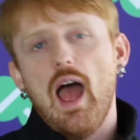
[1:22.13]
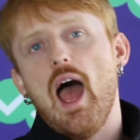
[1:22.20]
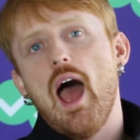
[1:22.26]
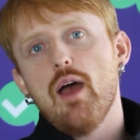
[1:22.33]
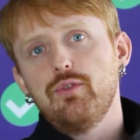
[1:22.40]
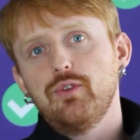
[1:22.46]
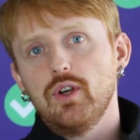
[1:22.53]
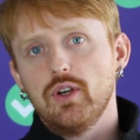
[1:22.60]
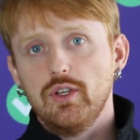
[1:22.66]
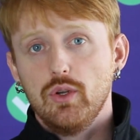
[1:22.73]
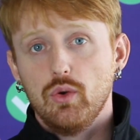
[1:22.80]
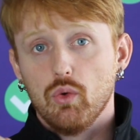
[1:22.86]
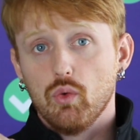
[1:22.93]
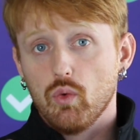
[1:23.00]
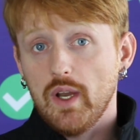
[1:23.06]
After
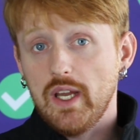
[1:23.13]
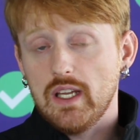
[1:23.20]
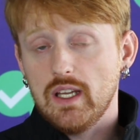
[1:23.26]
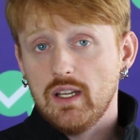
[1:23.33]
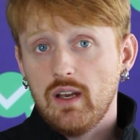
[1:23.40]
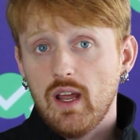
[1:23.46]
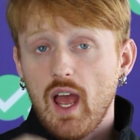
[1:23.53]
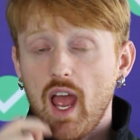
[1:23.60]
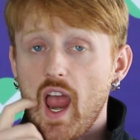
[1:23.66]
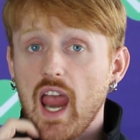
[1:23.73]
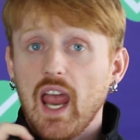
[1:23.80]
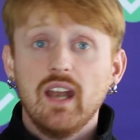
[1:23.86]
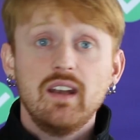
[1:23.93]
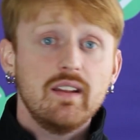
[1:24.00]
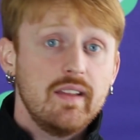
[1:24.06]
you read
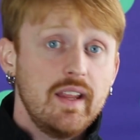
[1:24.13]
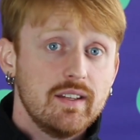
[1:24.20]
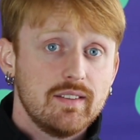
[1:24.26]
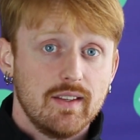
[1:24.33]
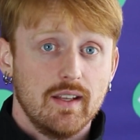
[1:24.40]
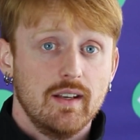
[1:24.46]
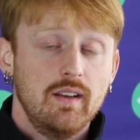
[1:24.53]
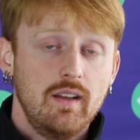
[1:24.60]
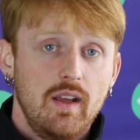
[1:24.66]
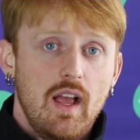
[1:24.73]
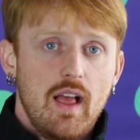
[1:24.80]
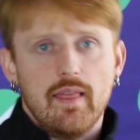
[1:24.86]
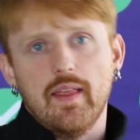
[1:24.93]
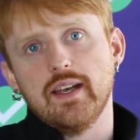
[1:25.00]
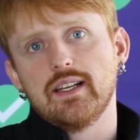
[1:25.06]
and listen,
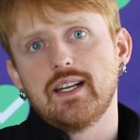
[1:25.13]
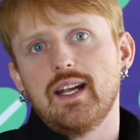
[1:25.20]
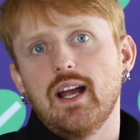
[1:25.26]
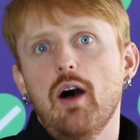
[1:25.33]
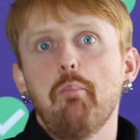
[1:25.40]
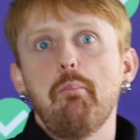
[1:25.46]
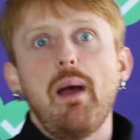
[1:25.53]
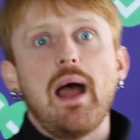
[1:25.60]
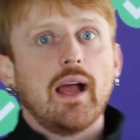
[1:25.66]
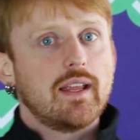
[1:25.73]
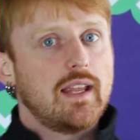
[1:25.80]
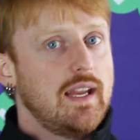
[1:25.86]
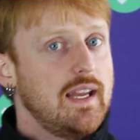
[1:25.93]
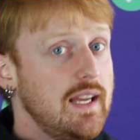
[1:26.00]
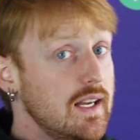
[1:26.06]
then come
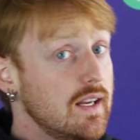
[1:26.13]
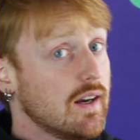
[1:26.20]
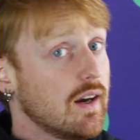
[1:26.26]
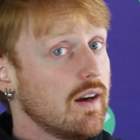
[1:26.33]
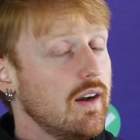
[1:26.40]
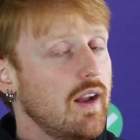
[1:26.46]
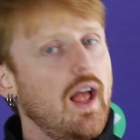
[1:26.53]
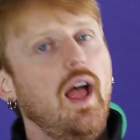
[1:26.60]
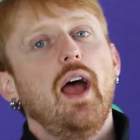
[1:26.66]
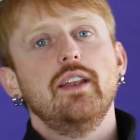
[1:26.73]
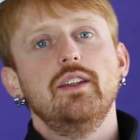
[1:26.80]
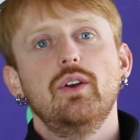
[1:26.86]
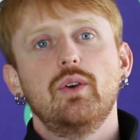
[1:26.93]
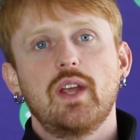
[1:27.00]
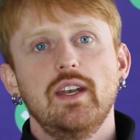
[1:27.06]
back here
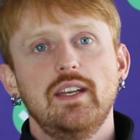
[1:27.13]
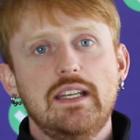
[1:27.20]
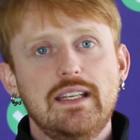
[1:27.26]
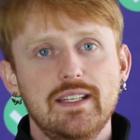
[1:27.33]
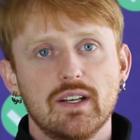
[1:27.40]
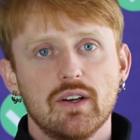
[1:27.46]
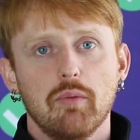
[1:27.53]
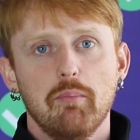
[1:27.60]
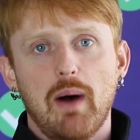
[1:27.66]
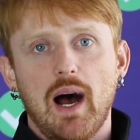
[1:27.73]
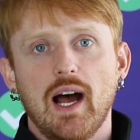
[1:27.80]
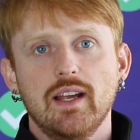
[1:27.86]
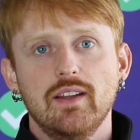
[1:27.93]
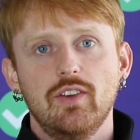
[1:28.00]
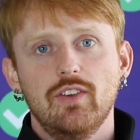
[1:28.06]
and you can hear
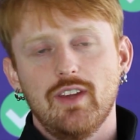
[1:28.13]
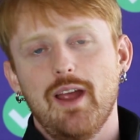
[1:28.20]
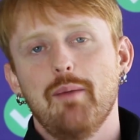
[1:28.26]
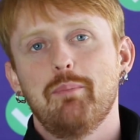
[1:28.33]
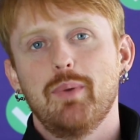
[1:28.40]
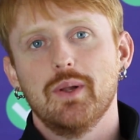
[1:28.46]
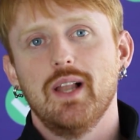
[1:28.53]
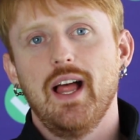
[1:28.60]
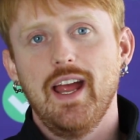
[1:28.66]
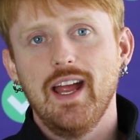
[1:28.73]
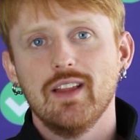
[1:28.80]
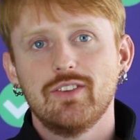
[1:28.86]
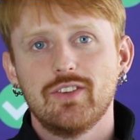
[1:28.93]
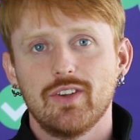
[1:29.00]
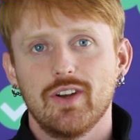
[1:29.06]
my sample
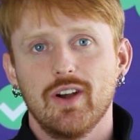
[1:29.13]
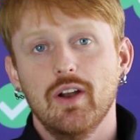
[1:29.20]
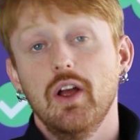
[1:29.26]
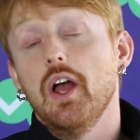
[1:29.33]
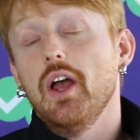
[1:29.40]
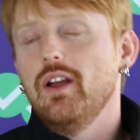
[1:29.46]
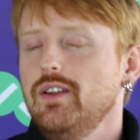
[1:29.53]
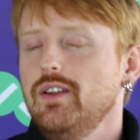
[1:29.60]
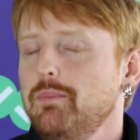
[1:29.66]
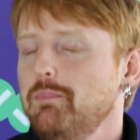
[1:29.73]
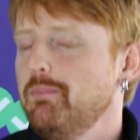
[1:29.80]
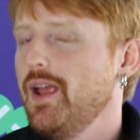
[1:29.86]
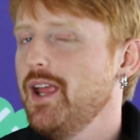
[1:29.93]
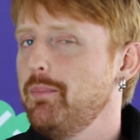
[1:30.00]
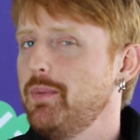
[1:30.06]
answer.
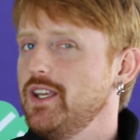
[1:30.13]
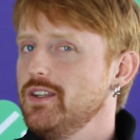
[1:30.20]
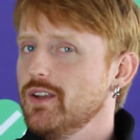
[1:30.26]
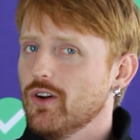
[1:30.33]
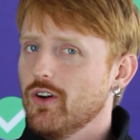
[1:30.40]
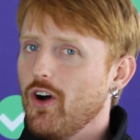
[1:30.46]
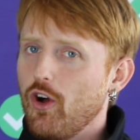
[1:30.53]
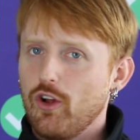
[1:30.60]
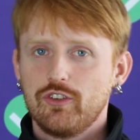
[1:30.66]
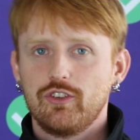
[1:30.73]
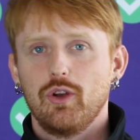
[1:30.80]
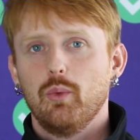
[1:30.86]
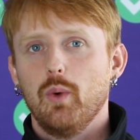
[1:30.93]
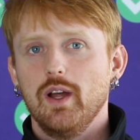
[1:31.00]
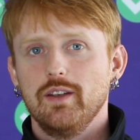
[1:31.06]
Maybe you'll
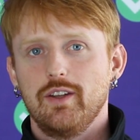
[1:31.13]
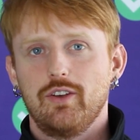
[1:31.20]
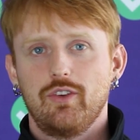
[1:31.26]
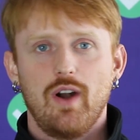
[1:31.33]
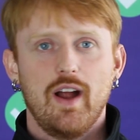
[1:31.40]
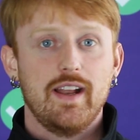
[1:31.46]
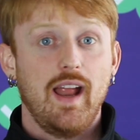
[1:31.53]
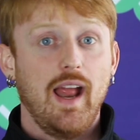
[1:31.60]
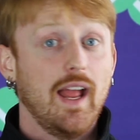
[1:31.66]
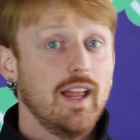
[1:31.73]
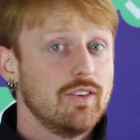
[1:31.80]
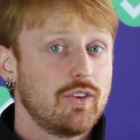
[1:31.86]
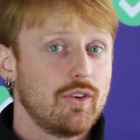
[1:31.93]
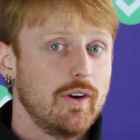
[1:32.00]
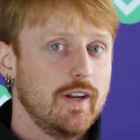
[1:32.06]
also want to try
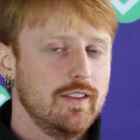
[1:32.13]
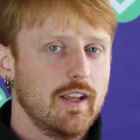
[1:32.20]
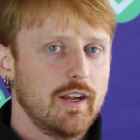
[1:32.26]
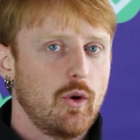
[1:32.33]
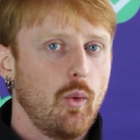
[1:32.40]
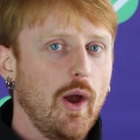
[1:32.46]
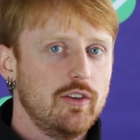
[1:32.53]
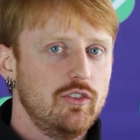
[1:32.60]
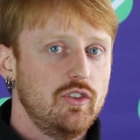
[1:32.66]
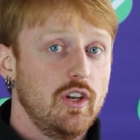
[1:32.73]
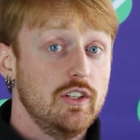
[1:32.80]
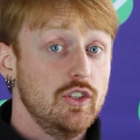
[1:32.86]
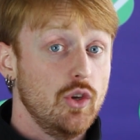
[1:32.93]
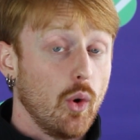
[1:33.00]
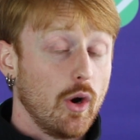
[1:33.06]
answering the
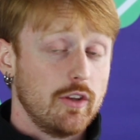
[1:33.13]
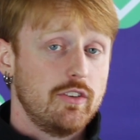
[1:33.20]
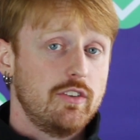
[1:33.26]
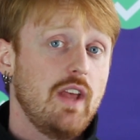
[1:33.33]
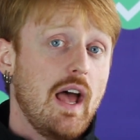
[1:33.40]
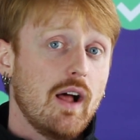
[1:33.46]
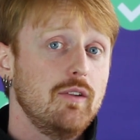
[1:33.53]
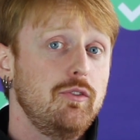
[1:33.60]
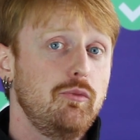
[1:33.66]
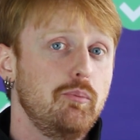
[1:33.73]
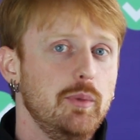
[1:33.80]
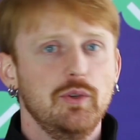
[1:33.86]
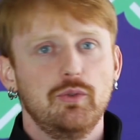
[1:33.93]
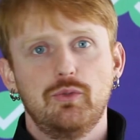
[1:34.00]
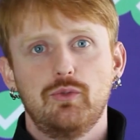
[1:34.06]
question yourself
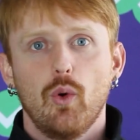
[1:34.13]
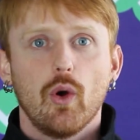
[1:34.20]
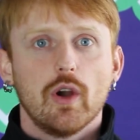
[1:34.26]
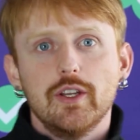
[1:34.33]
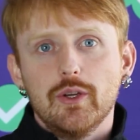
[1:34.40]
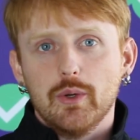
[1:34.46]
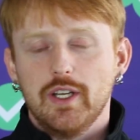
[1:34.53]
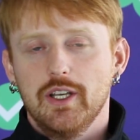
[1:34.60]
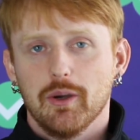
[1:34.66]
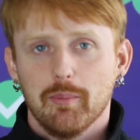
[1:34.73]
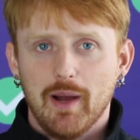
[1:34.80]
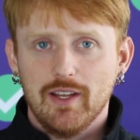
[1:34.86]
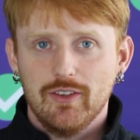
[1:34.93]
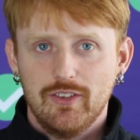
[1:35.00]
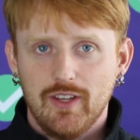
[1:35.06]
before you hear
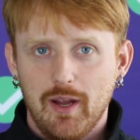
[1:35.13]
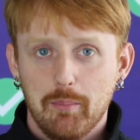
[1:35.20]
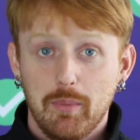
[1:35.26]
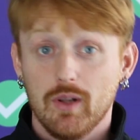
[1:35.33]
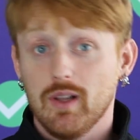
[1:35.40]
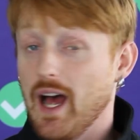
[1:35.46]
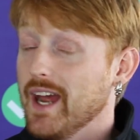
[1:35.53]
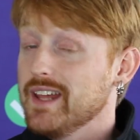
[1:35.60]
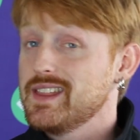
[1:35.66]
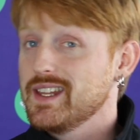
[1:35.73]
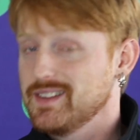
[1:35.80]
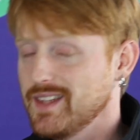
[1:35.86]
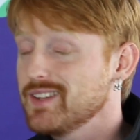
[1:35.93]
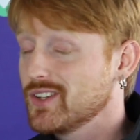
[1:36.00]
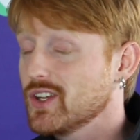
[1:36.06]
my sample. I
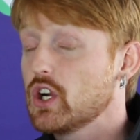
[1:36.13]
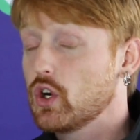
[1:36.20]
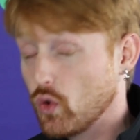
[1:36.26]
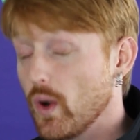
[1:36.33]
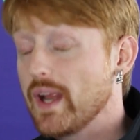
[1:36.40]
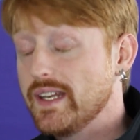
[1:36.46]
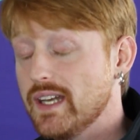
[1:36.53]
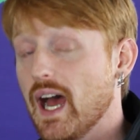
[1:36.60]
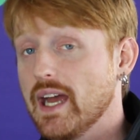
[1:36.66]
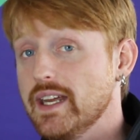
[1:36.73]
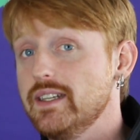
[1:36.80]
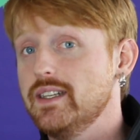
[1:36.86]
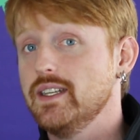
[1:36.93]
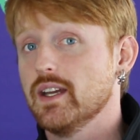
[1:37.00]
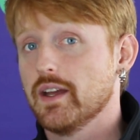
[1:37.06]
think that's a great
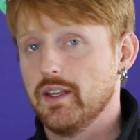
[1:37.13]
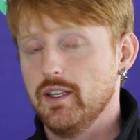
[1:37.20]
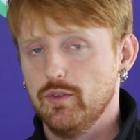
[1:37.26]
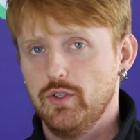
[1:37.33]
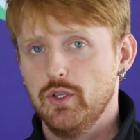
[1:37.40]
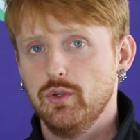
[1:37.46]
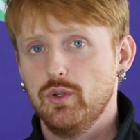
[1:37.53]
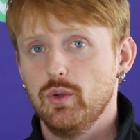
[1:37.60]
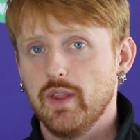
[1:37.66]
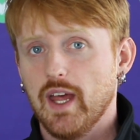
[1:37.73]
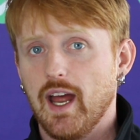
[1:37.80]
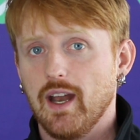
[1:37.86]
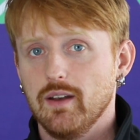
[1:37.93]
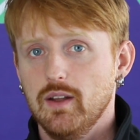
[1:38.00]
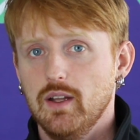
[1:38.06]
idea if you do
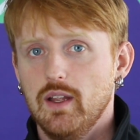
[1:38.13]
that.